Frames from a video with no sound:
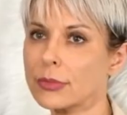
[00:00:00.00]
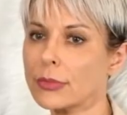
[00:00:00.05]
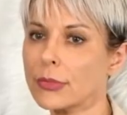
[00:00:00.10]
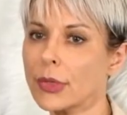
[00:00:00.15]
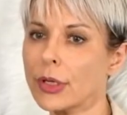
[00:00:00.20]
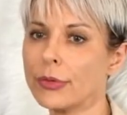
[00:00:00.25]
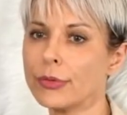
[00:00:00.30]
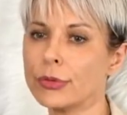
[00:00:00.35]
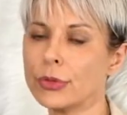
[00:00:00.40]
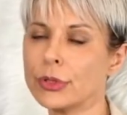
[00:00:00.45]

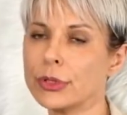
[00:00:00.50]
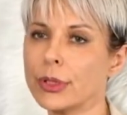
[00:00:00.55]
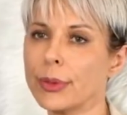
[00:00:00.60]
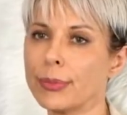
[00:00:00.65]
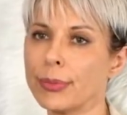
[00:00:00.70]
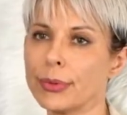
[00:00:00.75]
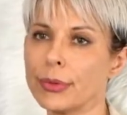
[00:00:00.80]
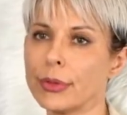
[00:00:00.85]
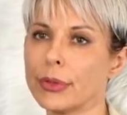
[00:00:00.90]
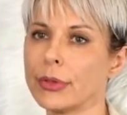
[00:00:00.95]
For
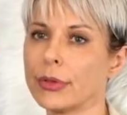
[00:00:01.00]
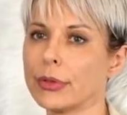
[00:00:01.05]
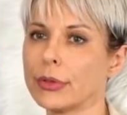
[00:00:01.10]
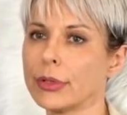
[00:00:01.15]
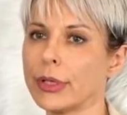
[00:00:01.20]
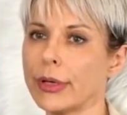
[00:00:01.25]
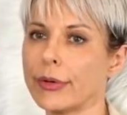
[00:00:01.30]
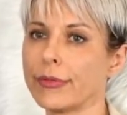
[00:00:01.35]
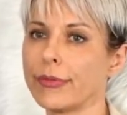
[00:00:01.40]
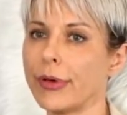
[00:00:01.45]
example,
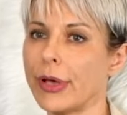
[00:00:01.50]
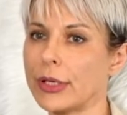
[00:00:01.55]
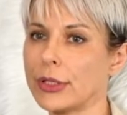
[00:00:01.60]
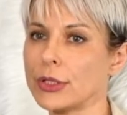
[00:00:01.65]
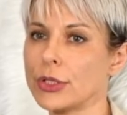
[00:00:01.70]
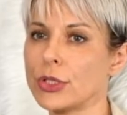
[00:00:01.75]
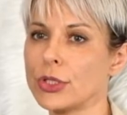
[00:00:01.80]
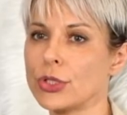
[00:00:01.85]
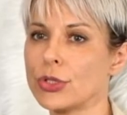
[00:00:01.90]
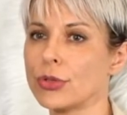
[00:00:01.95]
like fat
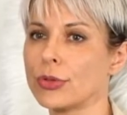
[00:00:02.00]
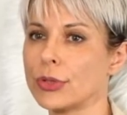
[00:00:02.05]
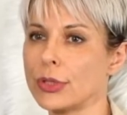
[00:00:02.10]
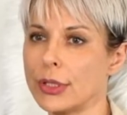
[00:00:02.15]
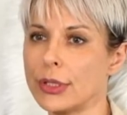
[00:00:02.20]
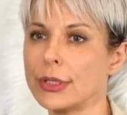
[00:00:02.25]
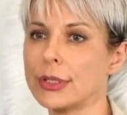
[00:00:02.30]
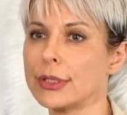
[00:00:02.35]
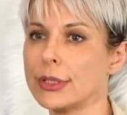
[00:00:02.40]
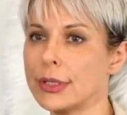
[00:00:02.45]
tissue
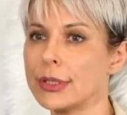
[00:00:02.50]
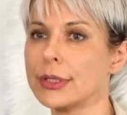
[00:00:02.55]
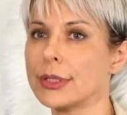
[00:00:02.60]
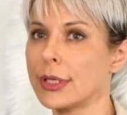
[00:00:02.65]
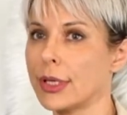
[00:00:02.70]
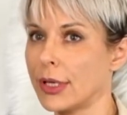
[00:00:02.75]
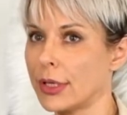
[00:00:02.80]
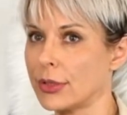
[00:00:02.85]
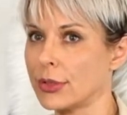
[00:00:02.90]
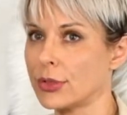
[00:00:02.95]
underneath the
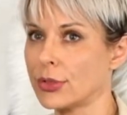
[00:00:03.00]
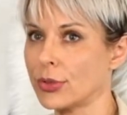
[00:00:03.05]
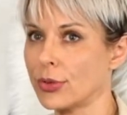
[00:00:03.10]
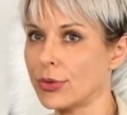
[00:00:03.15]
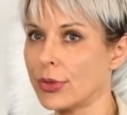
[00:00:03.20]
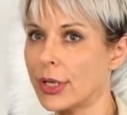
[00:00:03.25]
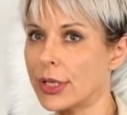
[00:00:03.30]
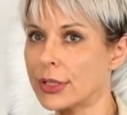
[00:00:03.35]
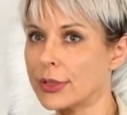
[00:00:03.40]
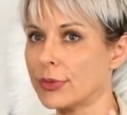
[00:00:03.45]
skin. So
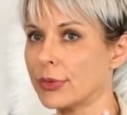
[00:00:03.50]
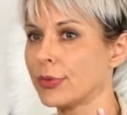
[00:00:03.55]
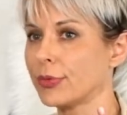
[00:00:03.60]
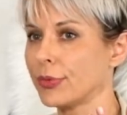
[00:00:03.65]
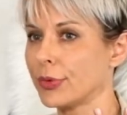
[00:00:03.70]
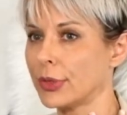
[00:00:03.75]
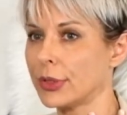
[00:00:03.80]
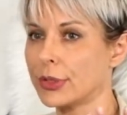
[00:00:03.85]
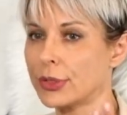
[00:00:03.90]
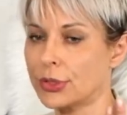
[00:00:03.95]
that's what
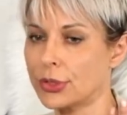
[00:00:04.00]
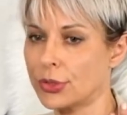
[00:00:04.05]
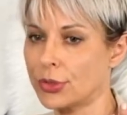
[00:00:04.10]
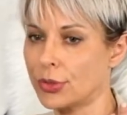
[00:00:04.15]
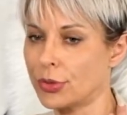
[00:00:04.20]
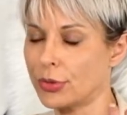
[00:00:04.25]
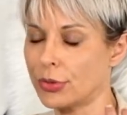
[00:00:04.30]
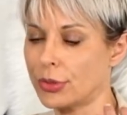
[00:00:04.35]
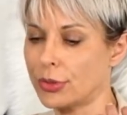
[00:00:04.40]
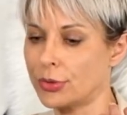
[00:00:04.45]
fillers
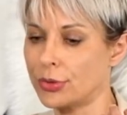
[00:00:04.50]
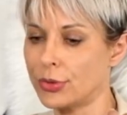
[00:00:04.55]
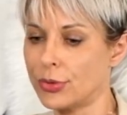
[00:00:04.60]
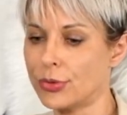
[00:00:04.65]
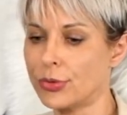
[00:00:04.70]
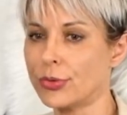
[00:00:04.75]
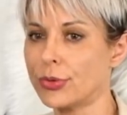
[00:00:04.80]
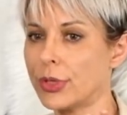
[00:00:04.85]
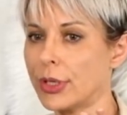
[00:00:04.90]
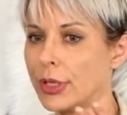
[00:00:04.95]

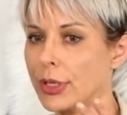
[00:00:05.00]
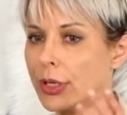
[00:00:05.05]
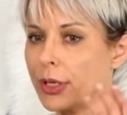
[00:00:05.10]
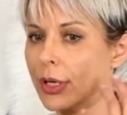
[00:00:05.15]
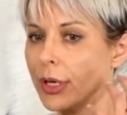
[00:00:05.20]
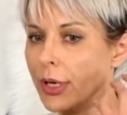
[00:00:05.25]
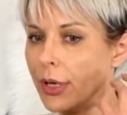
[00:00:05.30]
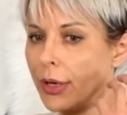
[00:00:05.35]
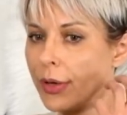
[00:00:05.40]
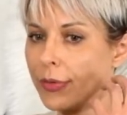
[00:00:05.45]
do. They
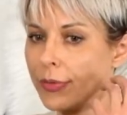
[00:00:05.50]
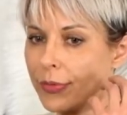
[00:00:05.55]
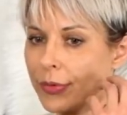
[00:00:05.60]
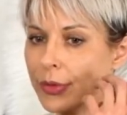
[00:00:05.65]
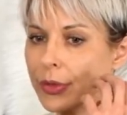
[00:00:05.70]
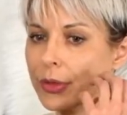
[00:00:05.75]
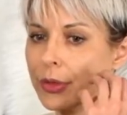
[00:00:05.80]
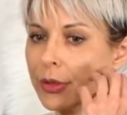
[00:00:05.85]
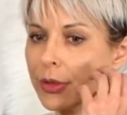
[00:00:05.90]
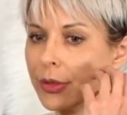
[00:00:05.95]

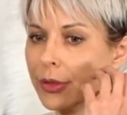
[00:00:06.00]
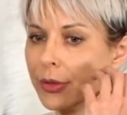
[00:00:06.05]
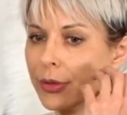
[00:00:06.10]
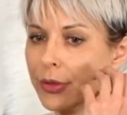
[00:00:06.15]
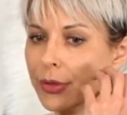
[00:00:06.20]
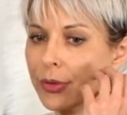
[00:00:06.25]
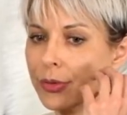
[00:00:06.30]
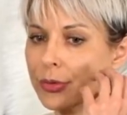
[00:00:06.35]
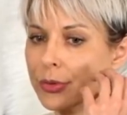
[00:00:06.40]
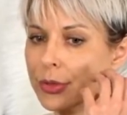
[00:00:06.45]
fill
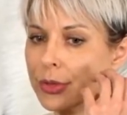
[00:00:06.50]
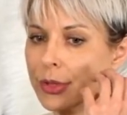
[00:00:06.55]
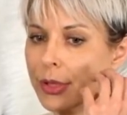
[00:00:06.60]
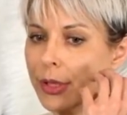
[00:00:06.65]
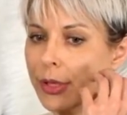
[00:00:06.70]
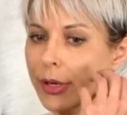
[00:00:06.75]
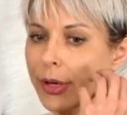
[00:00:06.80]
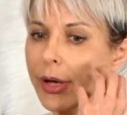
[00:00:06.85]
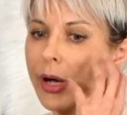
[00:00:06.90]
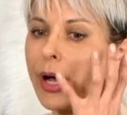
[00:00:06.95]
those
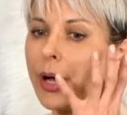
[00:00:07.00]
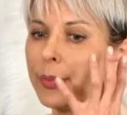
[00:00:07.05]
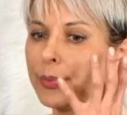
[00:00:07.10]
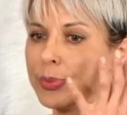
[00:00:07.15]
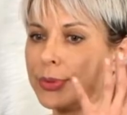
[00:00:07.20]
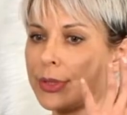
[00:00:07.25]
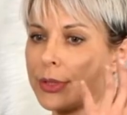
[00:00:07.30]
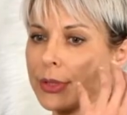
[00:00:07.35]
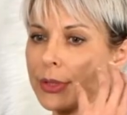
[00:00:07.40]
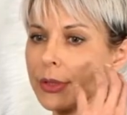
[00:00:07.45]

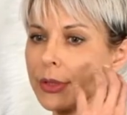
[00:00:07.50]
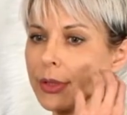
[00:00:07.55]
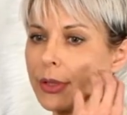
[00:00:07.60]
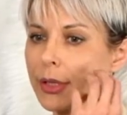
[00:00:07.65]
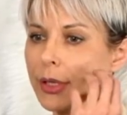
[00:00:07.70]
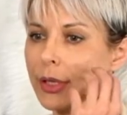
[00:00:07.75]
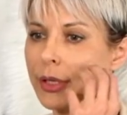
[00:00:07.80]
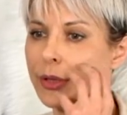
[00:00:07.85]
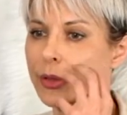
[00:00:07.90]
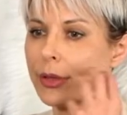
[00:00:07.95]
gaps
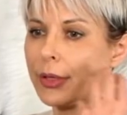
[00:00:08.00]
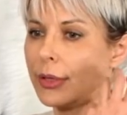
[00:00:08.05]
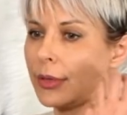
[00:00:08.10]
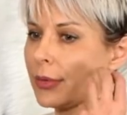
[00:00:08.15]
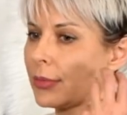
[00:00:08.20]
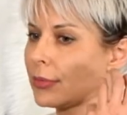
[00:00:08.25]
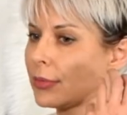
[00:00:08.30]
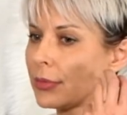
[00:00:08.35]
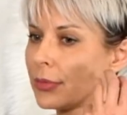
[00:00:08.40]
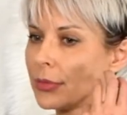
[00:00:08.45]
in the
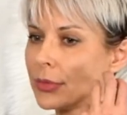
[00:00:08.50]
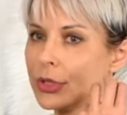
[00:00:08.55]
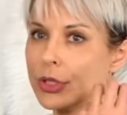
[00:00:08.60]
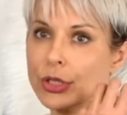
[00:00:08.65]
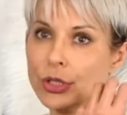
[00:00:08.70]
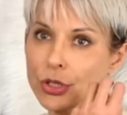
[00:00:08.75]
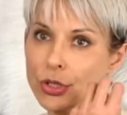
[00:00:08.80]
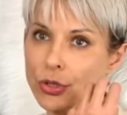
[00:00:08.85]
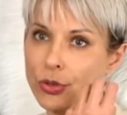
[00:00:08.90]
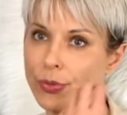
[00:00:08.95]

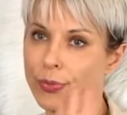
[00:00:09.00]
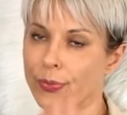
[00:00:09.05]
tissue.